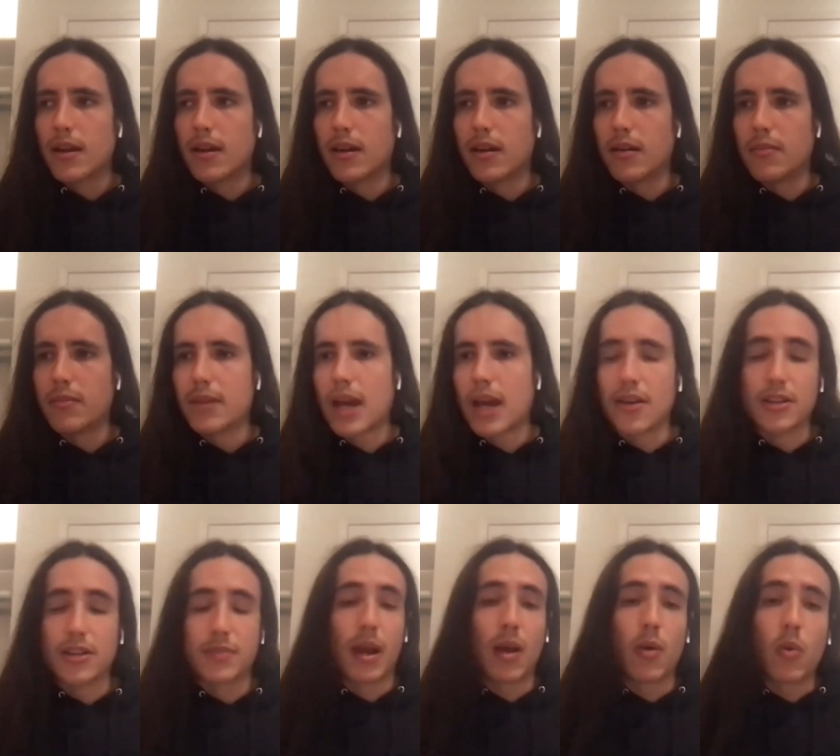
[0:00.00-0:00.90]
Um, how
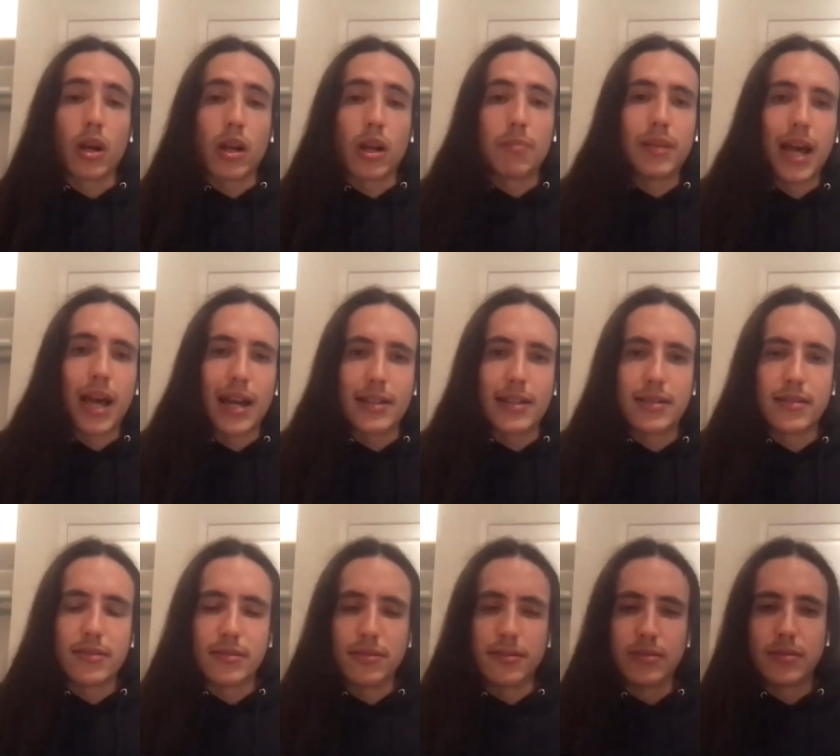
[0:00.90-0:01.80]
does my work apply
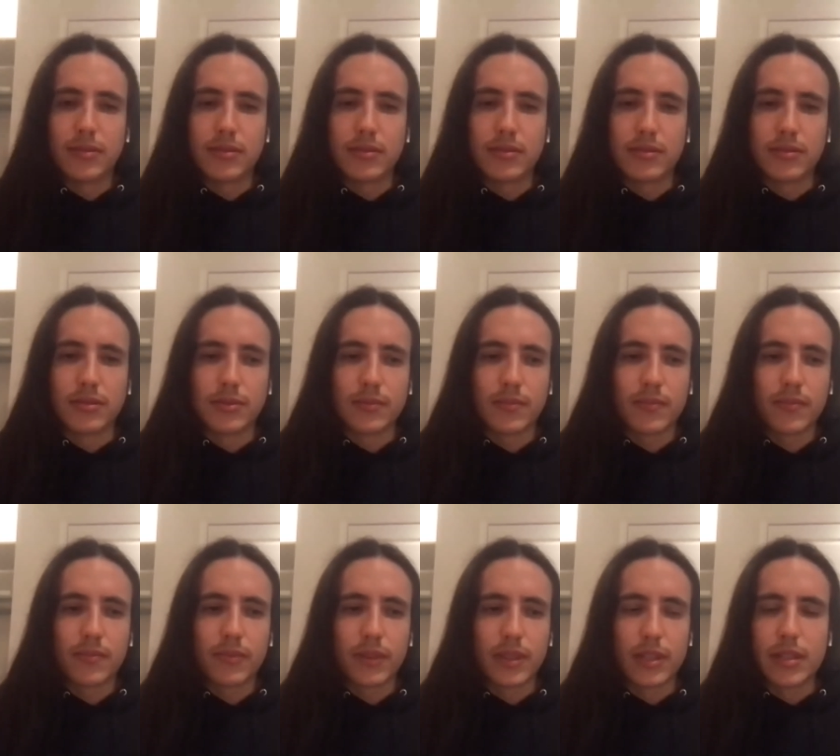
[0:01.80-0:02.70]
to to
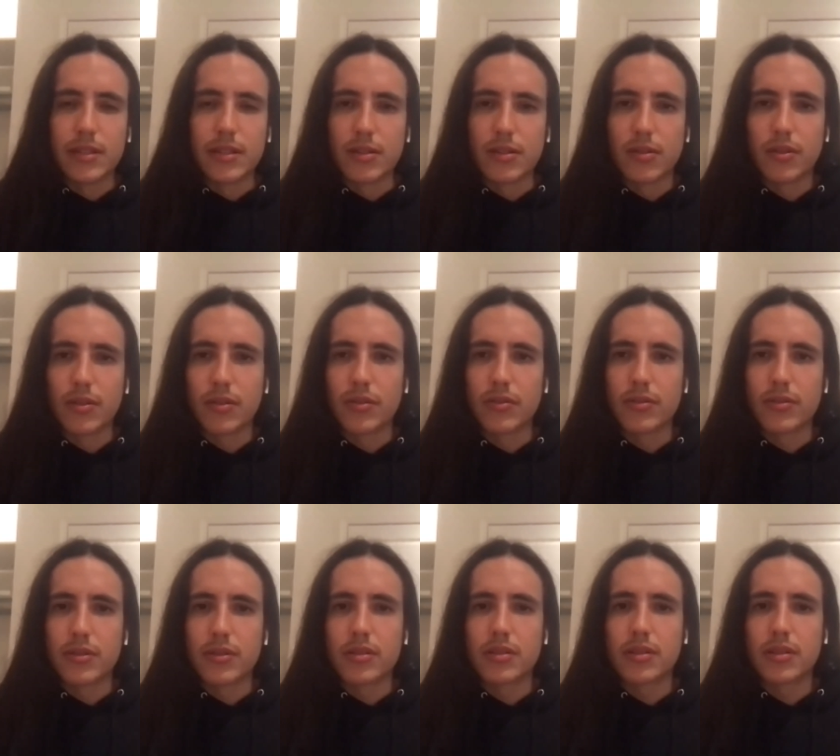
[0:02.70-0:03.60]
these youth
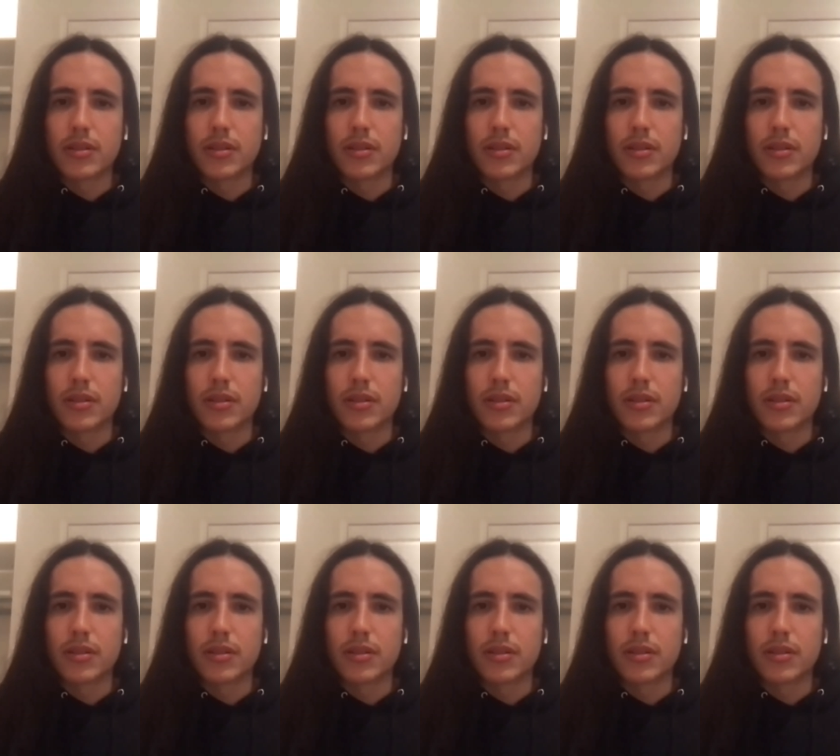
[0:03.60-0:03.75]
crews?